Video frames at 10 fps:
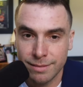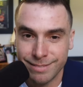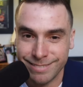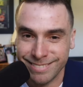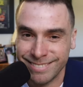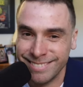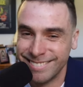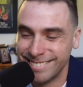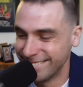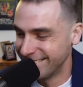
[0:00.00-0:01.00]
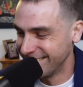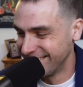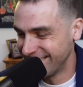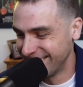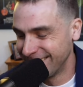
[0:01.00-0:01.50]

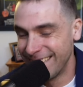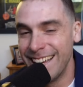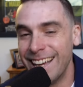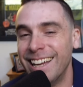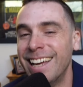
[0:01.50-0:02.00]
Nothing is said.